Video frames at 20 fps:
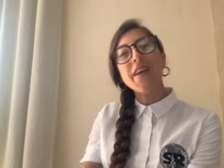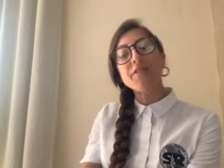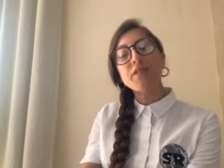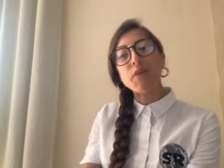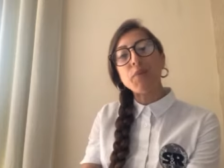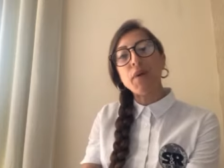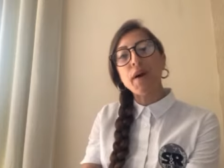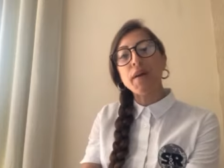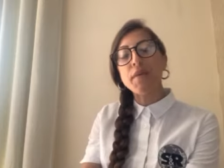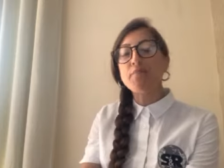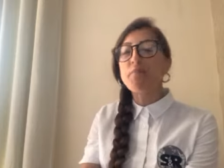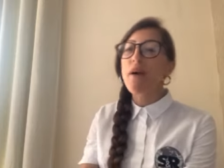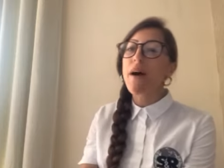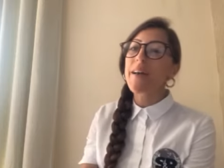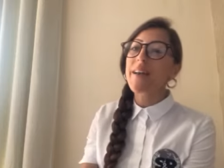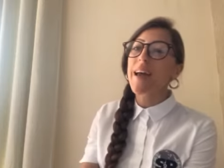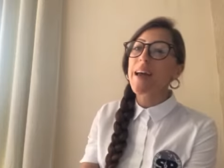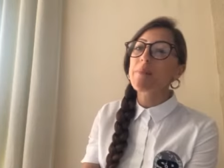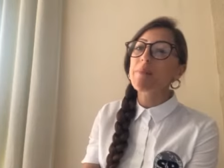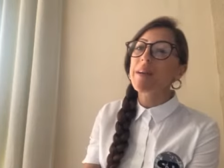everyone,
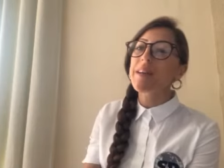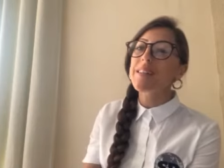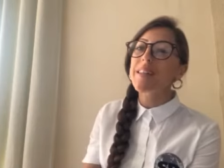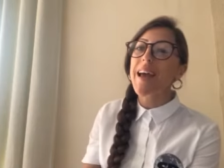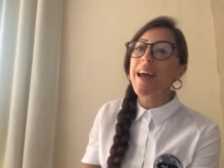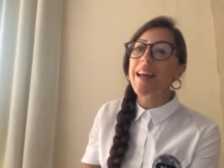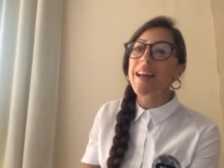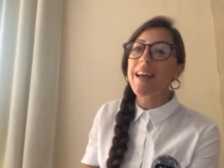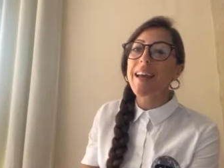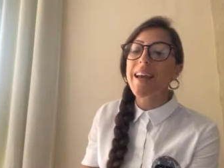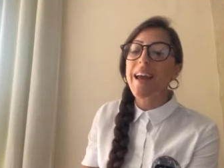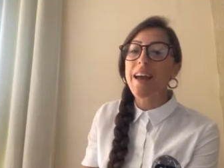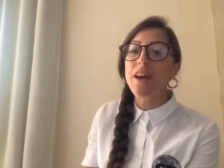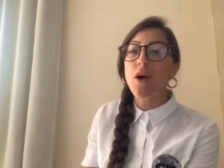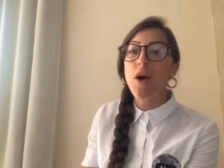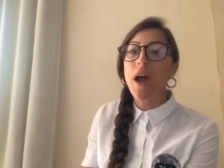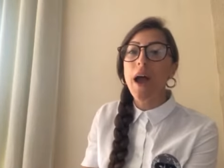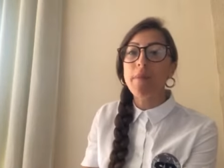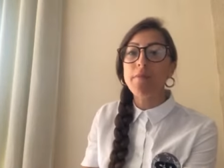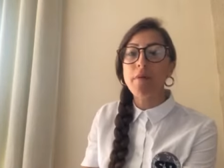my name is Ellie
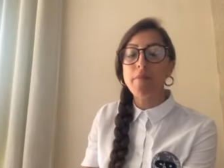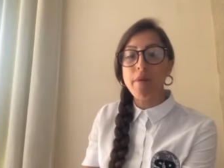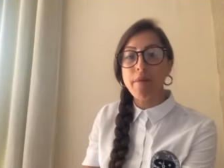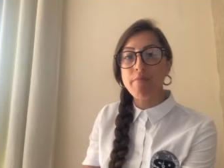and I am a